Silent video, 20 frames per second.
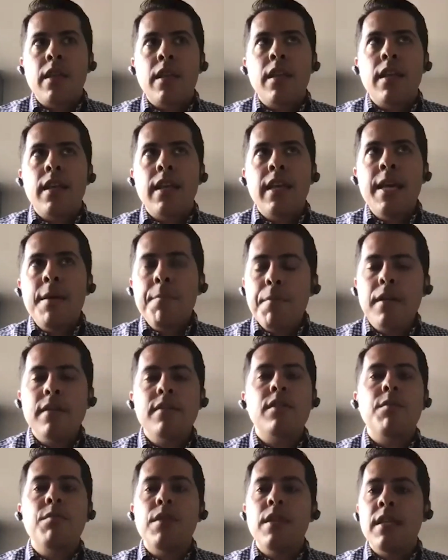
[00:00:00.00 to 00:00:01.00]
keeping
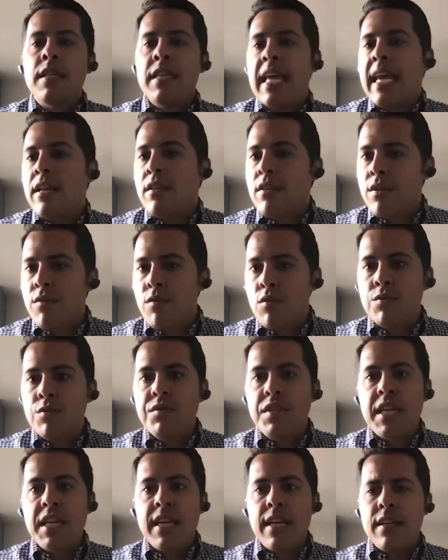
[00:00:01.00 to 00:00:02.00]
some of the daily
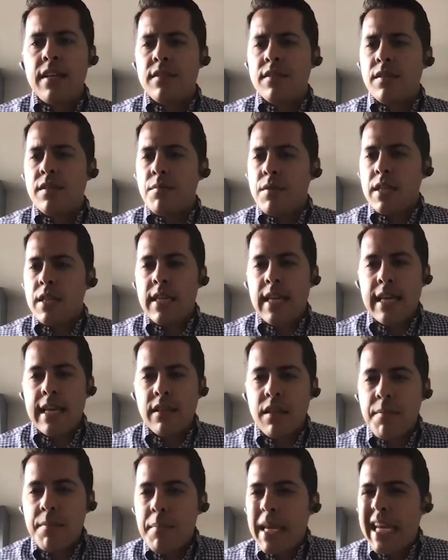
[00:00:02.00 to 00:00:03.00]
routine, some of the
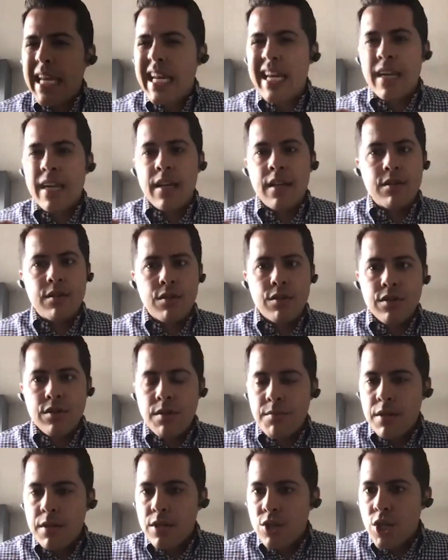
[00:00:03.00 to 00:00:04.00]
daily meetings or some
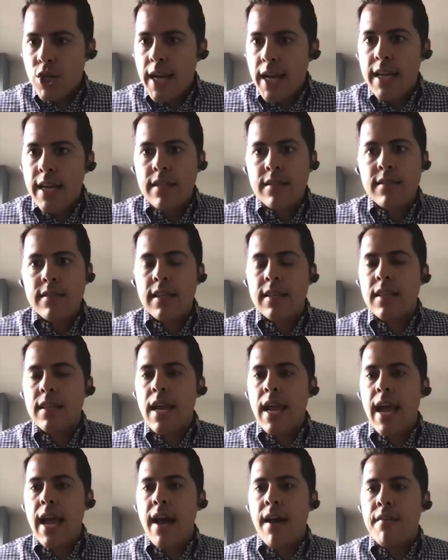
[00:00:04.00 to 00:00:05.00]
of the check-ins that they
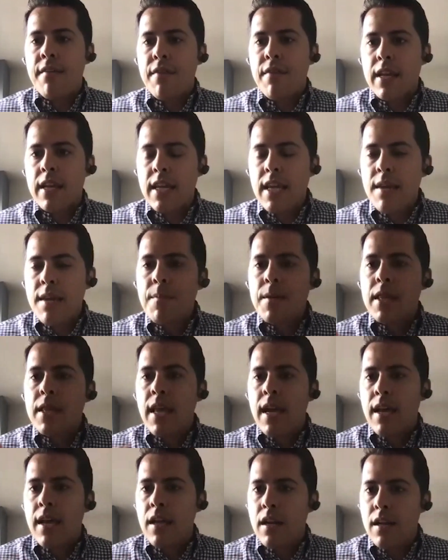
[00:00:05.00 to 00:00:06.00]
have, and keeping
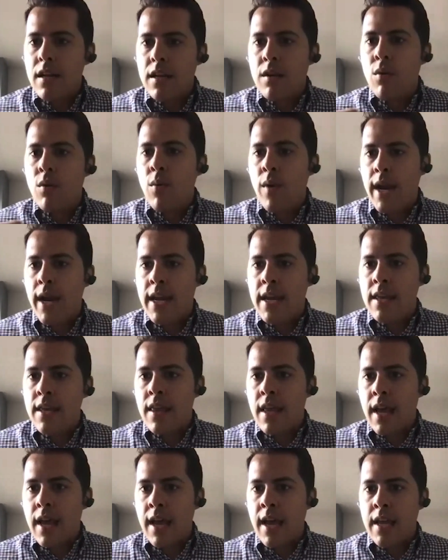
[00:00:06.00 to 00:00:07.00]
that in a way
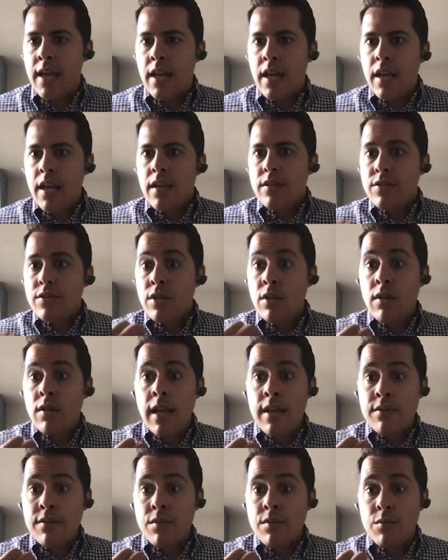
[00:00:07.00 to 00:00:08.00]
that still
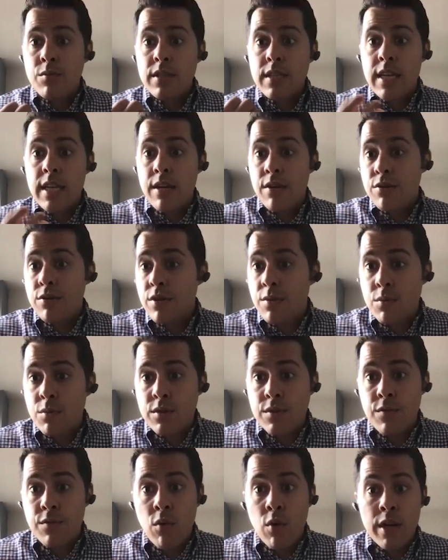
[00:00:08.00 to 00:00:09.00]
allows someone to hear
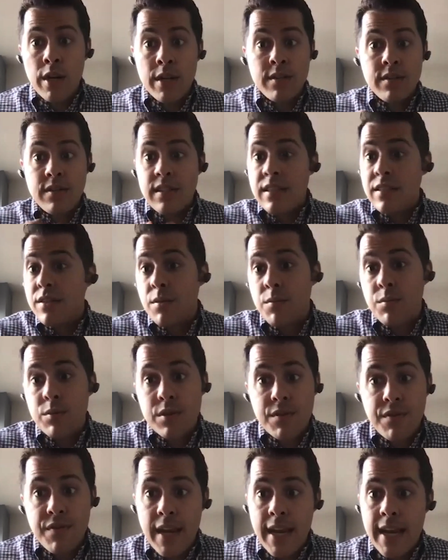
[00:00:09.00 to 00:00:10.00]
someone's voice, see
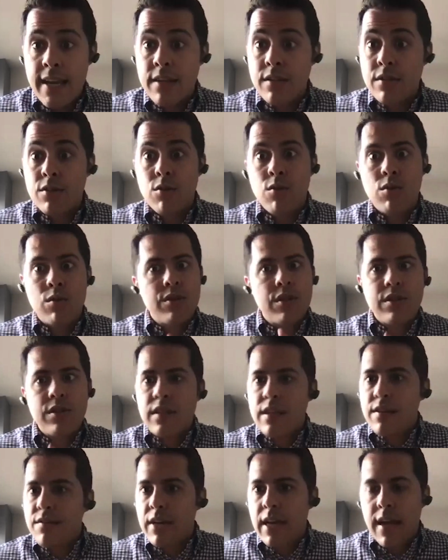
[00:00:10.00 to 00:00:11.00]
someone's face, or just
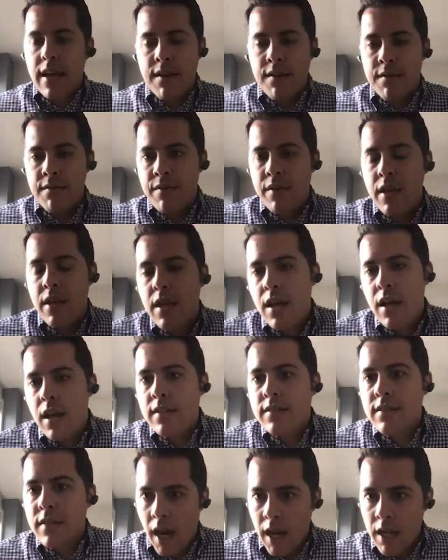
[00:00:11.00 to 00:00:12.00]
even have a
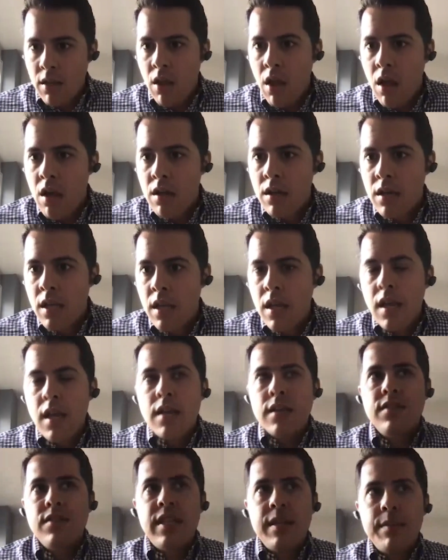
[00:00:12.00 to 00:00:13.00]
dialogue,
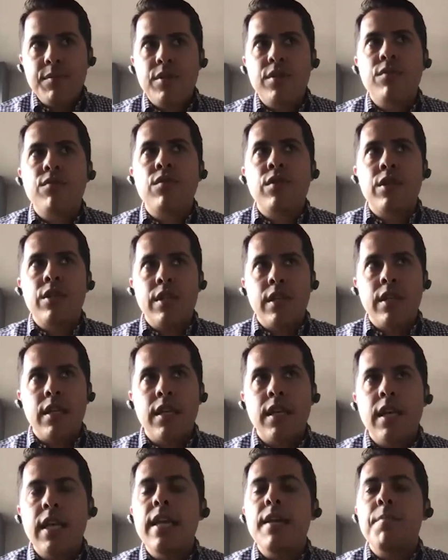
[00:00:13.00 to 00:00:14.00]
seems to really
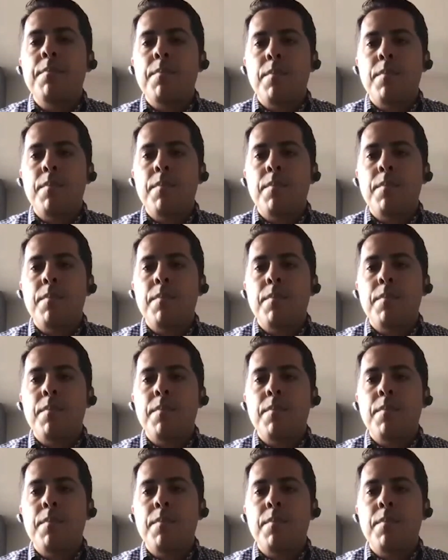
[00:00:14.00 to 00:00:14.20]
keep